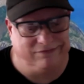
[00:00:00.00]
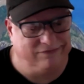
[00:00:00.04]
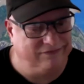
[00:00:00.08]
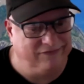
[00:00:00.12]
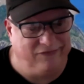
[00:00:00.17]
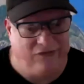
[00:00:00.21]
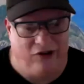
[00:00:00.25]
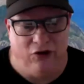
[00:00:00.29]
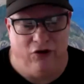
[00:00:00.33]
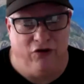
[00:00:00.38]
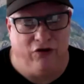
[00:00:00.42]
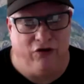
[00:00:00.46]

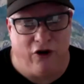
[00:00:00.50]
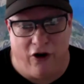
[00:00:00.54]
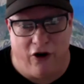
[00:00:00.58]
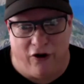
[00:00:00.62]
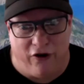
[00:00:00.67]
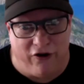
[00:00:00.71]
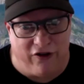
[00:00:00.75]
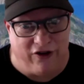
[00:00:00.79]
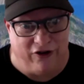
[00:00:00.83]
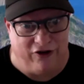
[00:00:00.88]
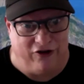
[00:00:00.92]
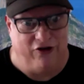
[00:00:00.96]
you've
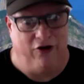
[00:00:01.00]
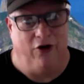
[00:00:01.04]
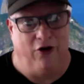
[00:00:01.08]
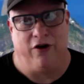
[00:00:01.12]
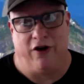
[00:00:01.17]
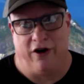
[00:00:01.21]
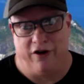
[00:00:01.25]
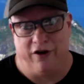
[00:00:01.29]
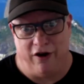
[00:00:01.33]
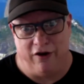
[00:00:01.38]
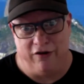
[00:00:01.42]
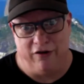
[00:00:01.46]
heard the joke
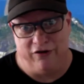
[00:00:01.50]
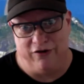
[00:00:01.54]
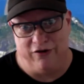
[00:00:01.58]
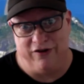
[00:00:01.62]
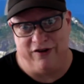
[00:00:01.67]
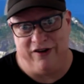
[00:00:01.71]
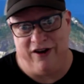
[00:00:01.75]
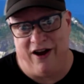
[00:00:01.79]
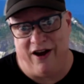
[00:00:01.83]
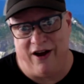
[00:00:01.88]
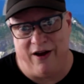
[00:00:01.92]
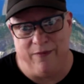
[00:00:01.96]
a hundred
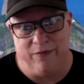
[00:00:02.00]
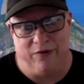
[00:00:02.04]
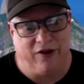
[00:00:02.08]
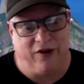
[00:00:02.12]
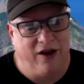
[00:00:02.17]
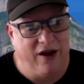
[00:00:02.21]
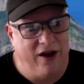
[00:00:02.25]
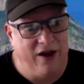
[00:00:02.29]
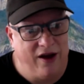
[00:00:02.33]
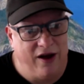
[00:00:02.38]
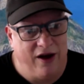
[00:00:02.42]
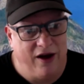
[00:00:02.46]
times.
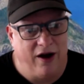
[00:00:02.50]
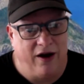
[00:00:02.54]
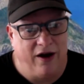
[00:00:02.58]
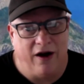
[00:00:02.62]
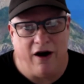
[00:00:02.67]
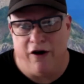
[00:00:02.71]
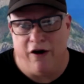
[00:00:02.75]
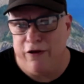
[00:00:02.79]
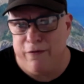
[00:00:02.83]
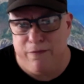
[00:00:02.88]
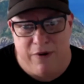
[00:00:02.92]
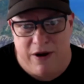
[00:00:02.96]

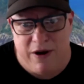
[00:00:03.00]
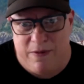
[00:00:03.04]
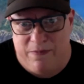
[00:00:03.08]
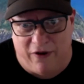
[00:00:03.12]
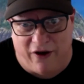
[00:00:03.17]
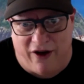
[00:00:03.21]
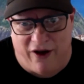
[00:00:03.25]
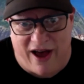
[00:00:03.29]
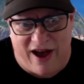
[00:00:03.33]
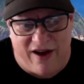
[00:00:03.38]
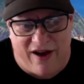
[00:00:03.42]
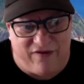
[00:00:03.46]
Other people
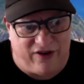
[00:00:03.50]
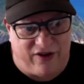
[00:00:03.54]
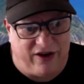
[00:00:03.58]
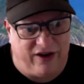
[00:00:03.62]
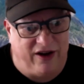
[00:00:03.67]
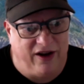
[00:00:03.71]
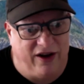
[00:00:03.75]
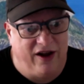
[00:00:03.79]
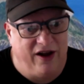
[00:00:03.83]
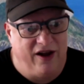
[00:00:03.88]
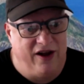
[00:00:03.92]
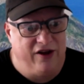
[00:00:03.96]
haven't.
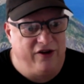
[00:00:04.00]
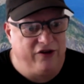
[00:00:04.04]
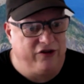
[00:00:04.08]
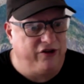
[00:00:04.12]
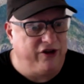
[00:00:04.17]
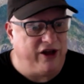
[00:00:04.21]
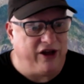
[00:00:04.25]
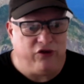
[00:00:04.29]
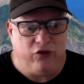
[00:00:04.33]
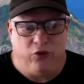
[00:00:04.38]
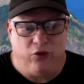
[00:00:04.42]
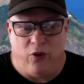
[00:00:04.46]
So
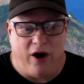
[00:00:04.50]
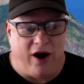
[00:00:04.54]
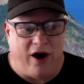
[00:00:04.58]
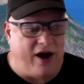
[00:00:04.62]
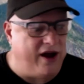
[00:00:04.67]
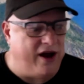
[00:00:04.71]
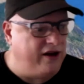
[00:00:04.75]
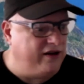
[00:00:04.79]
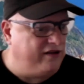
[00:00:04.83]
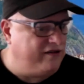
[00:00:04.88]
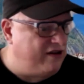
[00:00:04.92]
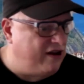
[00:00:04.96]
that's
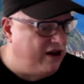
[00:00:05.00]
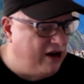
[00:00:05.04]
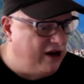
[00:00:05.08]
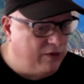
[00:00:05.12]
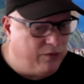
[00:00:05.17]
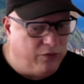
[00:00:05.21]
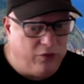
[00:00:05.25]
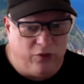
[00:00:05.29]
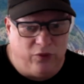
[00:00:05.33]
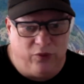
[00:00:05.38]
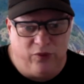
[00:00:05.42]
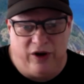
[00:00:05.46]
why
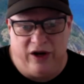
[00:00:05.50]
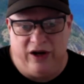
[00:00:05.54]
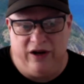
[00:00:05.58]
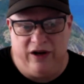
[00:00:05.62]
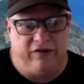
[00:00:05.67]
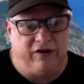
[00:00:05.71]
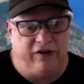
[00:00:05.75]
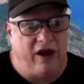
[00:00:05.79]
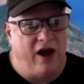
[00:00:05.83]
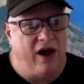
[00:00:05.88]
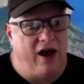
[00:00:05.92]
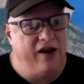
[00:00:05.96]
table
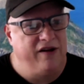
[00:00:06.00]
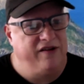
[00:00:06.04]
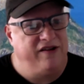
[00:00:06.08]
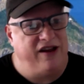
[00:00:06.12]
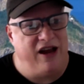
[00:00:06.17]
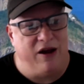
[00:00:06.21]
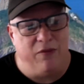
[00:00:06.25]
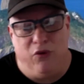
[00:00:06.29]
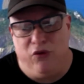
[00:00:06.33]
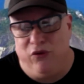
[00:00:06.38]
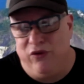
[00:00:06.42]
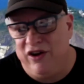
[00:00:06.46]
reads,
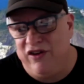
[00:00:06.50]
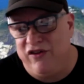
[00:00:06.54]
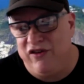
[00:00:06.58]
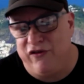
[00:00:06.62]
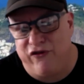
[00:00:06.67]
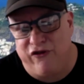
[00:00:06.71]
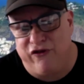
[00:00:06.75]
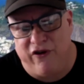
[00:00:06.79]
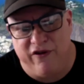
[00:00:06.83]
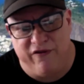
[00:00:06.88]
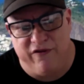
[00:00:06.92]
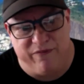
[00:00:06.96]
table reads in
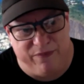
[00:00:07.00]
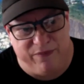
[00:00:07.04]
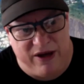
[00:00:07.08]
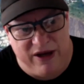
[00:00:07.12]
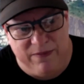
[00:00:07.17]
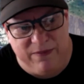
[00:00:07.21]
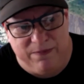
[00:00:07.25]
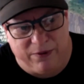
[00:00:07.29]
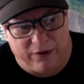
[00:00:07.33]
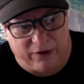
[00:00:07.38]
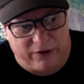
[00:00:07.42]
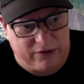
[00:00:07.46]
front of
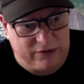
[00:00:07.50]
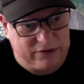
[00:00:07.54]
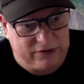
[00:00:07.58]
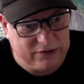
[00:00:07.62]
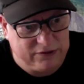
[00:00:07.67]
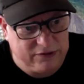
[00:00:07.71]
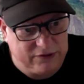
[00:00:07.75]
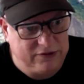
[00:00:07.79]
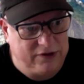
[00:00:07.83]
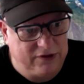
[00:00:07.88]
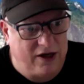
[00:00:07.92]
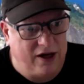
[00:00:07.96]
people.
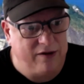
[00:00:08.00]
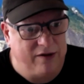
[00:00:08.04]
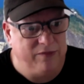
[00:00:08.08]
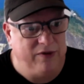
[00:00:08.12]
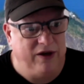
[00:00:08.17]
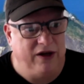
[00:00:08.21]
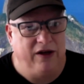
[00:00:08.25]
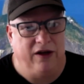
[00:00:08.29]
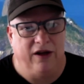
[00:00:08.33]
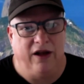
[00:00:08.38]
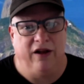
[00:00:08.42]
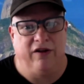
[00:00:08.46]
I
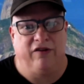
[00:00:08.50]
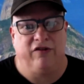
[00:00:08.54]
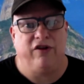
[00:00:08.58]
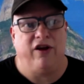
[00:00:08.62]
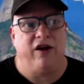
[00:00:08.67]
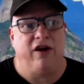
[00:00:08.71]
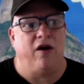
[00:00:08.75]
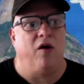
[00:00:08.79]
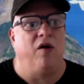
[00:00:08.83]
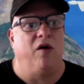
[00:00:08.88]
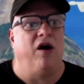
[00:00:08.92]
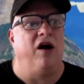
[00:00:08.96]
mean, it's like
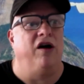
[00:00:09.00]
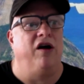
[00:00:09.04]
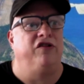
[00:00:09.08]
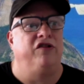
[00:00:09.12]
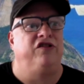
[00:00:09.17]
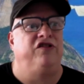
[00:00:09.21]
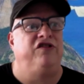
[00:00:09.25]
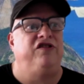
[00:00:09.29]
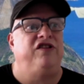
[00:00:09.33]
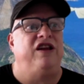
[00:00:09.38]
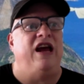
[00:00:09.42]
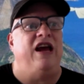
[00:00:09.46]
a, a
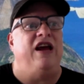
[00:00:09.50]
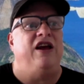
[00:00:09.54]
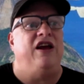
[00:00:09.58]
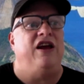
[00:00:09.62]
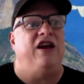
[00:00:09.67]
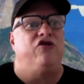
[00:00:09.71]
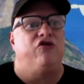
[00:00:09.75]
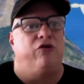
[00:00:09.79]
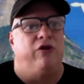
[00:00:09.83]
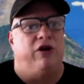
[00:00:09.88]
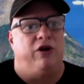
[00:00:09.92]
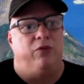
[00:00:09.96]
stage
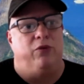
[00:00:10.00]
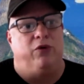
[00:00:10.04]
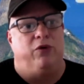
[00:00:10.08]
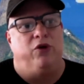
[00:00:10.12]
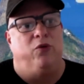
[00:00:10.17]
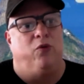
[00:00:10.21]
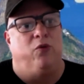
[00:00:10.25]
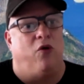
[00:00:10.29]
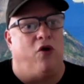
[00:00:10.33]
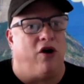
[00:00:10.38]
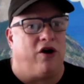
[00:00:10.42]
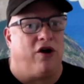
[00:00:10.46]
read where you
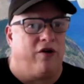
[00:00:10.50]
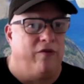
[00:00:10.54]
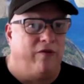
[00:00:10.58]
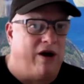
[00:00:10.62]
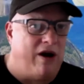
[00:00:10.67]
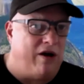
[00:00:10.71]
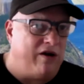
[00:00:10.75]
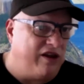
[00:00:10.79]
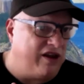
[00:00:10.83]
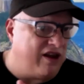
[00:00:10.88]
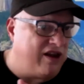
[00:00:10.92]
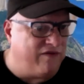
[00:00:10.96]
walk
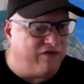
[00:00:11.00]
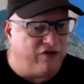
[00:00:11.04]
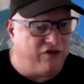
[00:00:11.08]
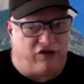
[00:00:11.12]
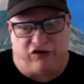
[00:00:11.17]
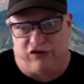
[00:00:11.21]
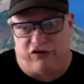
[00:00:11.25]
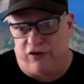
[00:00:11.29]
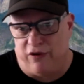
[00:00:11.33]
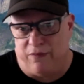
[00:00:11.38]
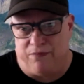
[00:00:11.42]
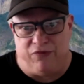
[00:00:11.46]
around, you have the
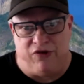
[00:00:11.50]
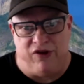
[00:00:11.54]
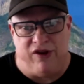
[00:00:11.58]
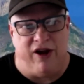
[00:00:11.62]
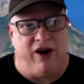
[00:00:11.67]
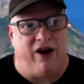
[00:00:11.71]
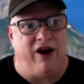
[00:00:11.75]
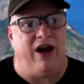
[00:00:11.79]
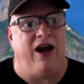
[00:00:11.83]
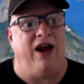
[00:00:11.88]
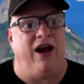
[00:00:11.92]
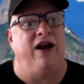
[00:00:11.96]
script in your
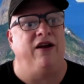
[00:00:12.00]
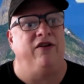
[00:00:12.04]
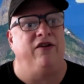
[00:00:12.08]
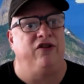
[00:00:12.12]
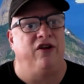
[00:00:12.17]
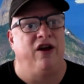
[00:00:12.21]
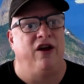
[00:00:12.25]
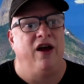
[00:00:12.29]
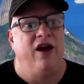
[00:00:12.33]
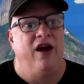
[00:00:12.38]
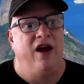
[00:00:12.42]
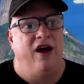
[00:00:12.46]
hands,
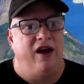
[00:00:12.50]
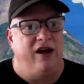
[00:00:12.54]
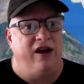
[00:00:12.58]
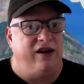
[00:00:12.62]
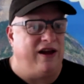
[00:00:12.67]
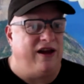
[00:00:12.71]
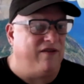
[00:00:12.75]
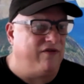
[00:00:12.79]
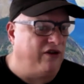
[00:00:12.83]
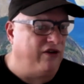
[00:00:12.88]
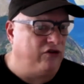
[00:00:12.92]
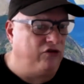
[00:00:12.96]
and you have
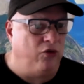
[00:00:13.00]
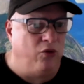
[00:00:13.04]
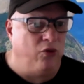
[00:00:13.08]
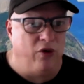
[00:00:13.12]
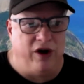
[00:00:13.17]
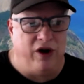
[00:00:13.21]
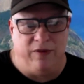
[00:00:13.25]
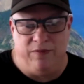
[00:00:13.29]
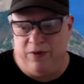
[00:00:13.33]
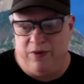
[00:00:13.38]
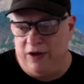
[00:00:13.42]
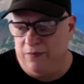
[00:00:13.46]
like 20
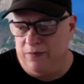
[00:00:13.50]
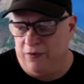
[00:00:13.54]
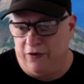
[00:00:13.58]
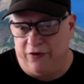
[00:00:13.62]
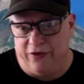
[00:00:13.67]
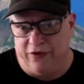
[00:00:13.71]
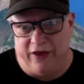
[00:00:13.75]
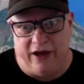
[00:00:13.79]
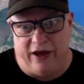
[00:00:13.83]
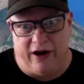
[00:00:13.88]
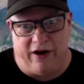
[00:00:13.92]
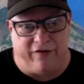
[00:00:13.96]
people
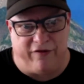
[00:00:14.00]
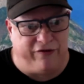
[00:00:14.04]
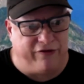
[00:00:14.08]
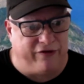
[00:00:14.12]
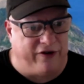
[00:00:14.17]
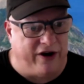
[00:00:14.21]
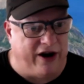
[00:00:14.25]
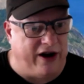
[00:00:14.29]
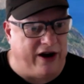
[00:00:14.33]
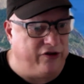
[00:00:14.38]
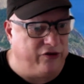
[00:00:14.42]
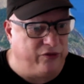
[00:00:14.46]
there,
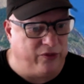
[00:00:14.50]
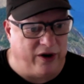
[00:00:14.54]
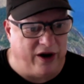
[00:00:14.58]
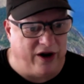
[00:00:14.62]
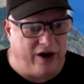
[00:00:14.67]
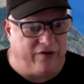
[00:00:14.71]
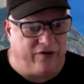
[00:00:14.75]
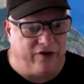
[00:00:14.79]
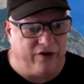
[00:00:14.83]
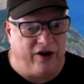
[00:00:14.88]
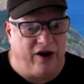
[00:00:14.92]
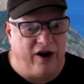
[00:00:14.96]
friends,
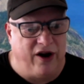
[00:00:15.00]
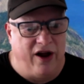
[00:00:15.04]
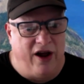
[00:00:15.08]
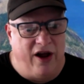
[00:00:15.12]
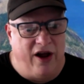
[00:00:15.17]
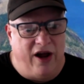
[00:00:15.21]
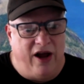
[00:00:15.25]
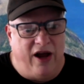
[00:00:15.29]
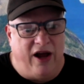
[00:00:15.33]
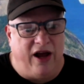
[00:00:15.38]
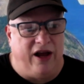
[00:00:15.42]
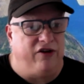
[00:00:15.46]
whatever,
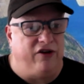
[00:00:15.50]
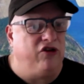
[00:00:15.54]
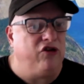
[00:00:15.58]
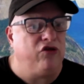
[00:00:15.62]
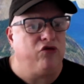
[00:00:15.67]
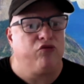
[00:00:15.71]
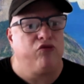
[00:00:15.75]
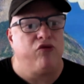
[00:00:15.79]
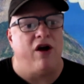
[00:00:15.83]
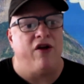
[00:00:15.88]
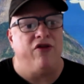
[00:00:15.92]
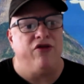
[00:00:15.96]
and just
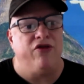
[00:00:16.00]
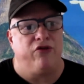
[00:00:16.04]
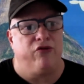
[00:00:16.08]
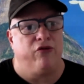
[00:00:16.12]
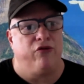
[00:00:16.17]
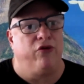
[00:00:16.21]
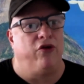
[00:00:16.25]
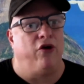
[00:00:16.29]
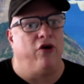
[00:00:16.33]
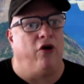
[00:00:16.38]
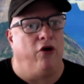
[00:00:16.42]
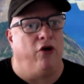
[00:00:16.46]
run through
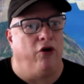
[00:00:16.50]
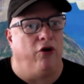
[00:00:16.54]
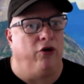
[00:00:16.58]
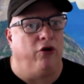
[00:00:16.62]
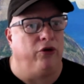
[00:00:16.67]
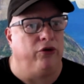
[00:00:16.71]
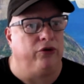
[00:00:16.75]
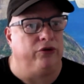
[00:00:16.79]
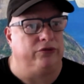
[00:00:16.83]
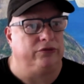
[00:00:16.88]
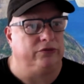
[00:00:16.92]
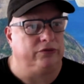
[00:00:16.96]
the
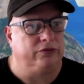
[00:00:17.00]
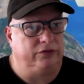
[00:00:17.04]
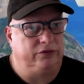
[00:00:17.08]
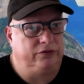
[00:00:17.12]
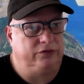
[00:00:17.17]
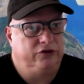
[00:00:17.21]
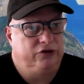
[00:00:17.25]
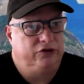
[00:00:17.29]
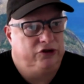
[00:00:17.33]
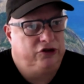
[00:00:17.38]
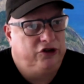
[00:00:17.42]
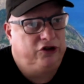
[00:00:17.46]
whole
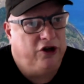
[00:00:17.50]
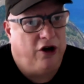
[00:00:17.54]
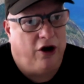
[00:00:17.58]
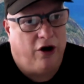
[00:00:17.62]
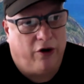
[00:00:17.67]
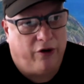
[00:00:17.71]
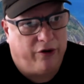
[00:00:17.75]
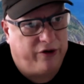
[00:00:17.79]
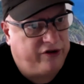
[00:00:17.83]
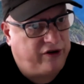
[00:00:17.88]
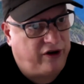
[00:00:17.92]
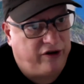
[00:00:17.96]

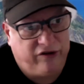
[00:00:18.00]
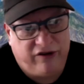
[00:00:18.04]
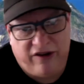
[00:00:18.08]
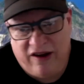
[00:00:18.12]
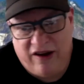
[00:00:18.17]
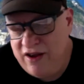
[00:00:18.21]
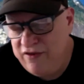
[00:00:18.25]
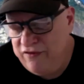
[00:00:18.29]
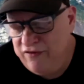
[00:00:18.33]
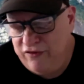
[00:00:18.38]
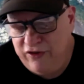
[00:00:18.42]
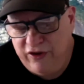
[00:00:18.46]
show, like
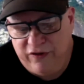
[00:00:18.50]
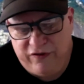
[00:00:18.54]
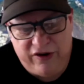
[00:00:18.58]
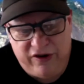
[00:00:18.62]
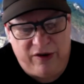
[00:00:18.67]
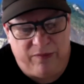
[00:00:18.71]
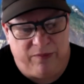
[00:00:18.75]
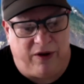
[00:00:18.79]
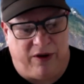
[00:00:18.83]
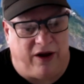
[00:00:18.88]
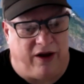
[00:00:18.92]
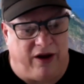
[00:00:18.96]
10, 15
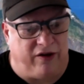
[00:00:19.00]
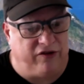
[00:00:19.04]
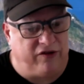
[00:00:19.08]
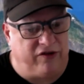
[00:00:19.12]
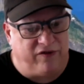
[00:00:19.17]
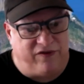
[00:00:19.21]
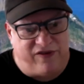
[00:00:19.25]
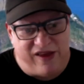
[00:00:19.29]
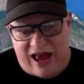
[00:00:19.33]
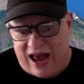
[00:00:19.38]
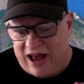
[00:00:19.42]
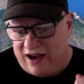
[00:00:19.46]
minutes. And
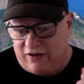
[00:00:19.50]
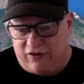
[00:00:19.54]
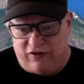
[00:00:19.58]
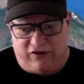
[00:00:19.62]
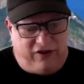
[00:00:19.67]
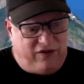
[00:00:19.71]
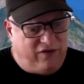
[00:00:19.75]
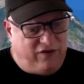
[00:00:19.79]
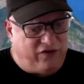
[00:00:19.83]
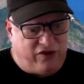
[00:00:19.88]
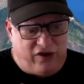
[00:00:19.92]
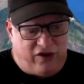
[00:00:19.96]
the actors,
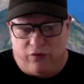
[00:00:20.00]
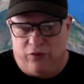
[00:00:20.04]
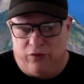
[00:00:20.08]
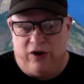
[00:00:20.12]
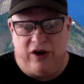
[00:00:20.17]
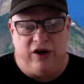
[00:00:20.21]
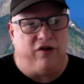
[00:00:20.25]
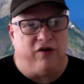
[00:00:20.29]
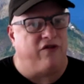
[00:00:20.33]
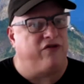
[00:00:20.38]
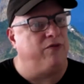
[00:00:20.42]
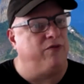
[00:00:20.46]
even if they're
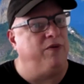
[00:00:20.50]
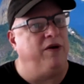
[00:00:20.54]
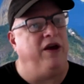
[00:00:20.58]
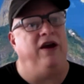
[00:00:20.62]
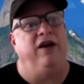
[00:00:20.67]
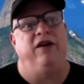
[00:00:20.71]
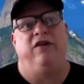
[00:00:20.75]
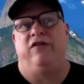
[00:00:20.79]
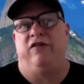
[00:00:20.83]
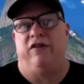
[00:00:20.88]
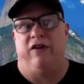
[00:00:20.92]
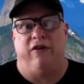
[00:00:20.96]
reading off the
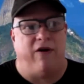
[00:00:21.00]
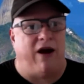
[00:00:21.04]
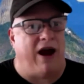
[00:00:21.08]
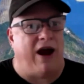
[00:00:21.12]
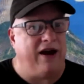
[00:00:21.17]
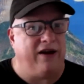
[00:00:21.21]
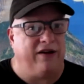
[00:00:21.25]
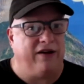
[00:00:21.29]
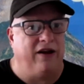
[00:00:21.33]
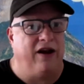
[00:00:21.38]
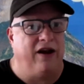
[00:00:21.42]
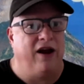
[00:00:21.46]
page and they're
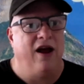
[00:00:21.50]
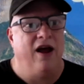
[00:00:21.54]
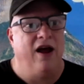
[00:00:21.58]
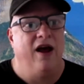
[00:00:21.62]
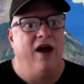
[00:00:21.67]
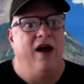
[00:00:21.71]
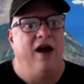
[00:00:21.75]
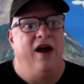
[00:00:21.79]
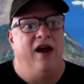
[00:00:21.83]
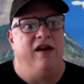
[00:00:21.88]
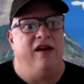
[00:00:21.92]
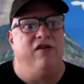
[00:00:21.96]
acting,
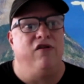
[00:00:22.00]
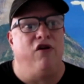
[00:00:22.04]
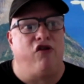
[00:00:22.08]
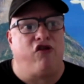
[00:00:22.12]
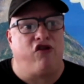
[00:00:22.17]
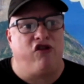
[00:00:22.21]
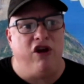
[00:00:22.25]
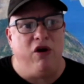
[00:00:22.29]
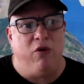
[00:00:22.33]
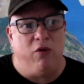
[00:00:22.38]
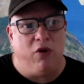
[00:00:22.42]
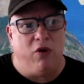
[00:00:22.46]
and you
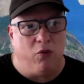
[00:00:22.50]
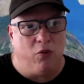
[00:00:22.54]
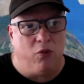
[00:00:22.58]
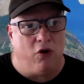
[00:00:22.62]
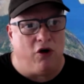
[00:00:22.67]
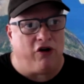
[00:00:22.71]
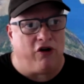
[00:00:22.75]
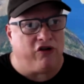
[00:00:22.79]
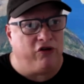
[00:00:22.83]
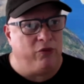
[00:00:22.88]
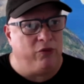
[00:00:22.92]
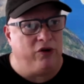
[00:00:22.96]
see what
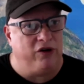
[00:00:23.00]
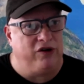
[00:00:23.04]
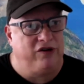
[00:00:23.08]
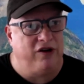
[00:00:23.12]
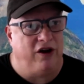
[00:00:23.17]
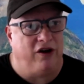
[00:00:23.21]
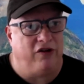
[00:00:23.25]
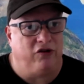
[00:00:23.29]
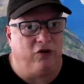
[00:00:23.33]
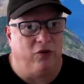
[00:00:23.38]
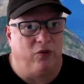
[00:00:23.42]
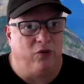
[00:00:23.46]
works and what
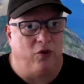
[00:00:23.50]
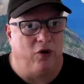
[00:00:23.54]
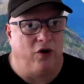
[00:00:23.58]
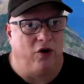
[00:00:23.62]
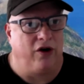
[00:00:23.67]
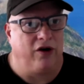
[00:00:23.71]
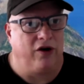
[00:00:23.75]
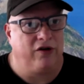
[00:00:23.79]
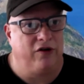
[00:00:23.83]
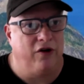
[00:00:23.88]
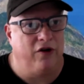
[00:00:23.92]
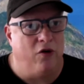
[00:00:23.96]
doesn't work.
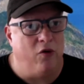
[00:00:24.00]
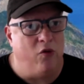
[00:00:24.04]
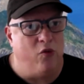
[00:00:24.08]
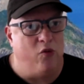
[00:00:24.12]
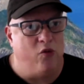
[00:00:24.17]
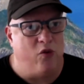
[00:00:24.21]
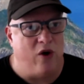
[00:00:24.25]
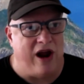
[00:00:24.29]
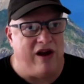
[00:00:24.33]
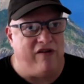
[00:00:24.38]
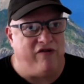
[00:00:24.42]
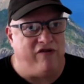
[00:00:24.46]
Don't
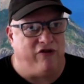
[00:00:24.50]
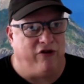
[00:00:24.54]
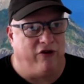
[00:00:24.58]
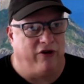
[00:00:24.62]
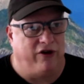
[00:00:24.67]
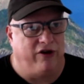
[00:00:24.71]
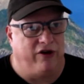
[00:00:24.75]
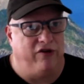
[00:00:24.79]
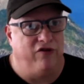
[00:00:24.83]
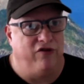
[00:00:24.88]
wait for it. You